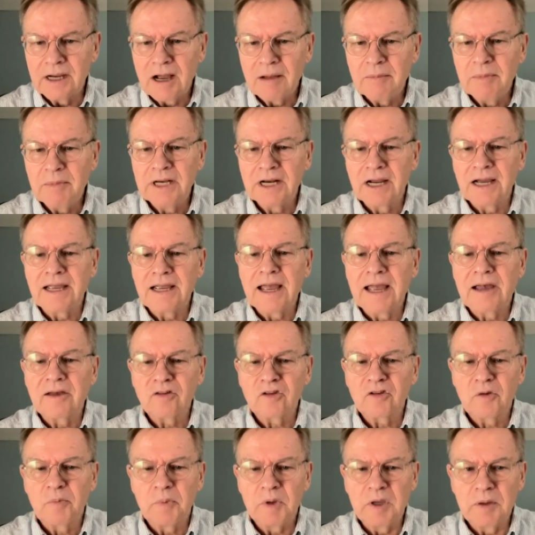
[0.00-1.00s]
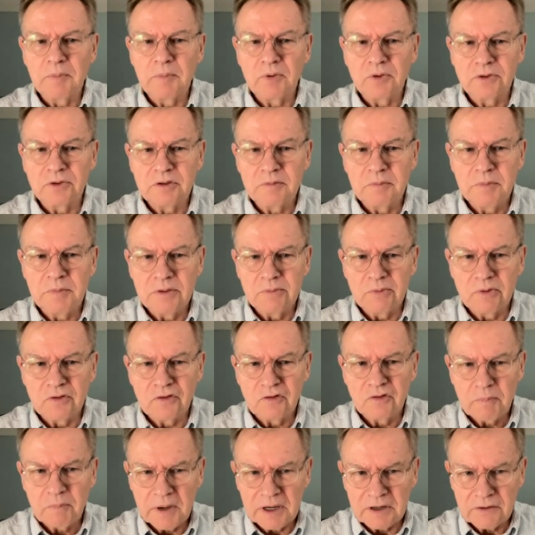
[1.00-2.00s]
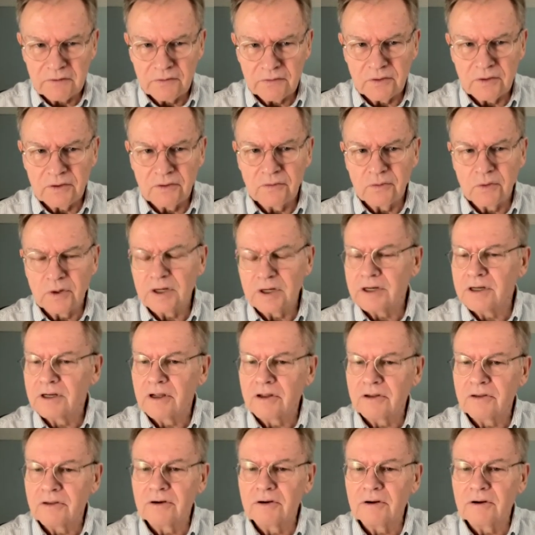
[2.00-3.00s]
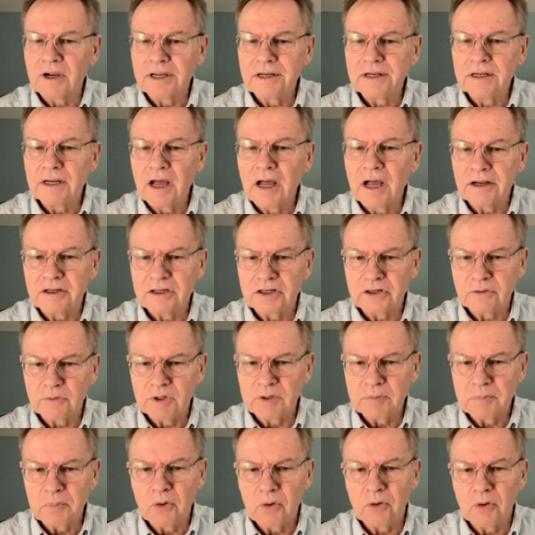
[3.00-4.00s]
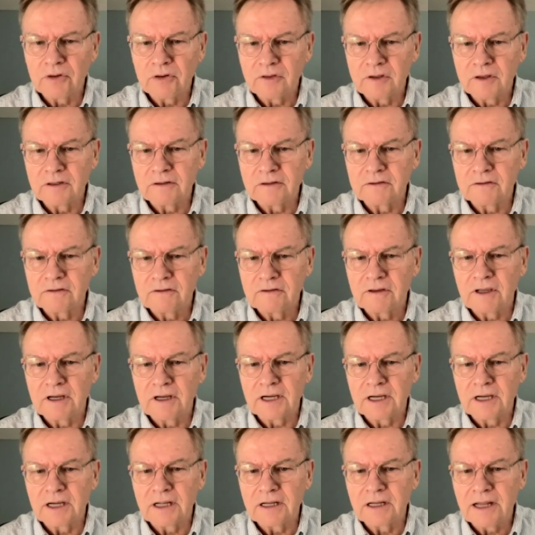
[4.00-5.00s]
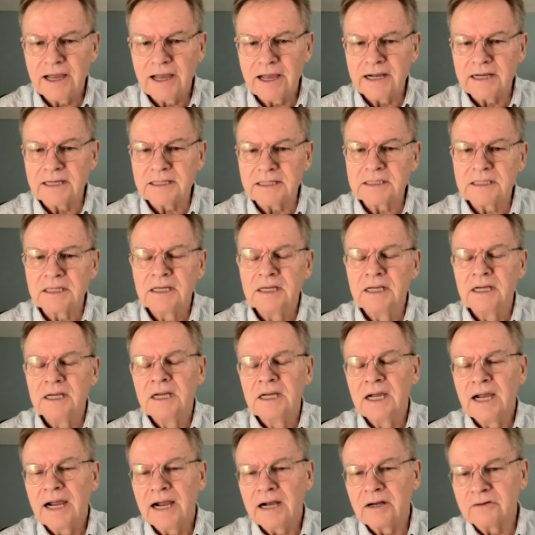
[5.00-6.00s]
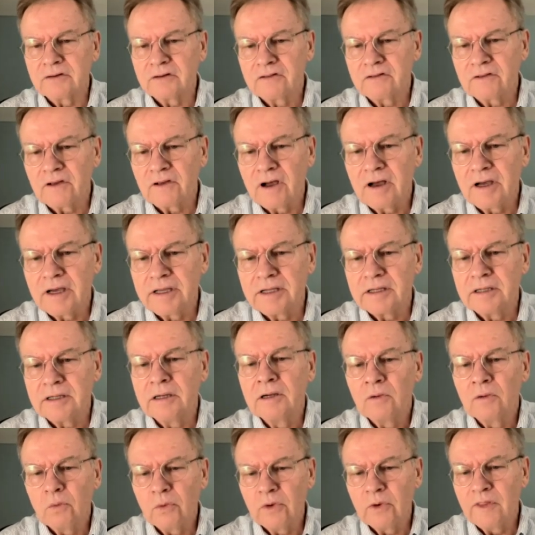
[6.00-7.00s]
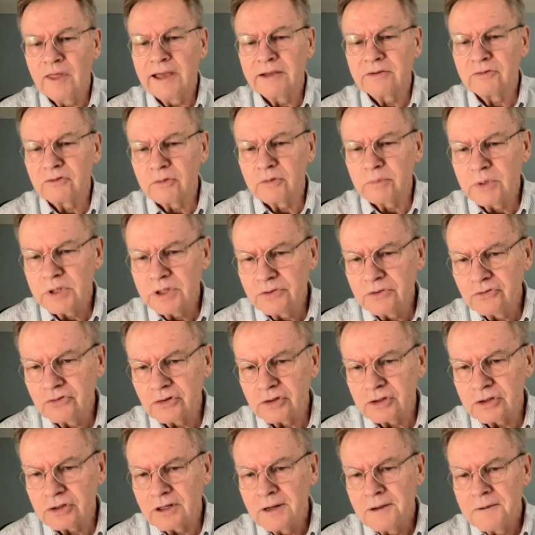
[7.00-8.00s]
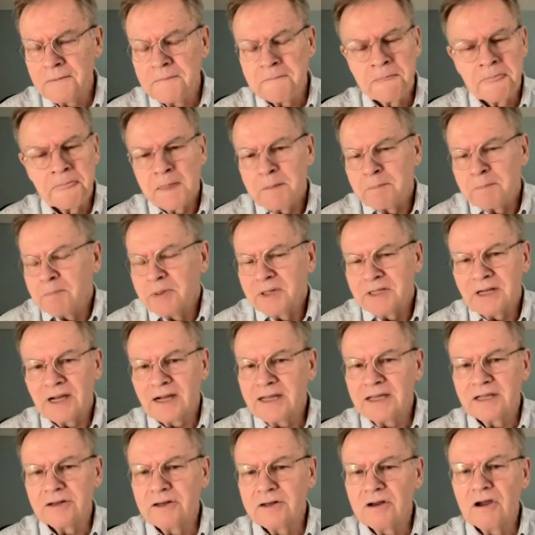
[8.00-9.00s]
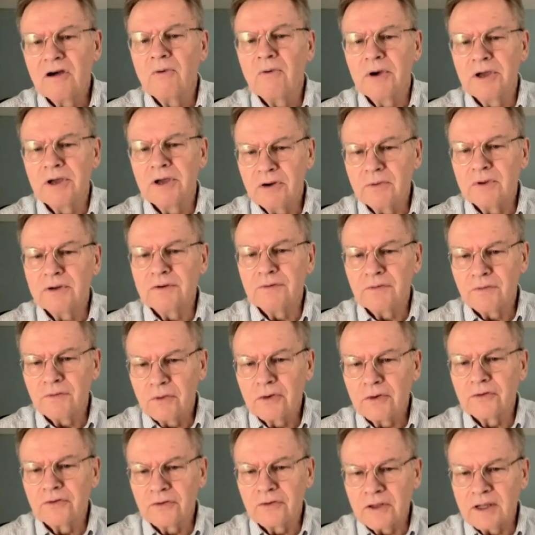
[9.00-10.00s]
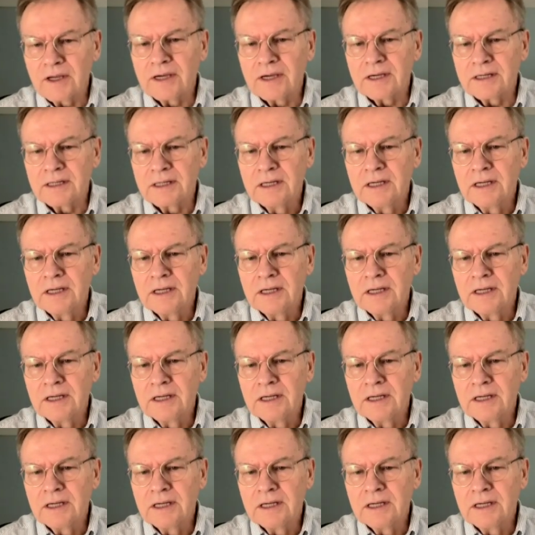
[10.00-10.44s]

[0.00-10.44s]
I mean, I asked people to be respectful of one another and not to report things said in class outside with attribution, but I had no way to enforce that.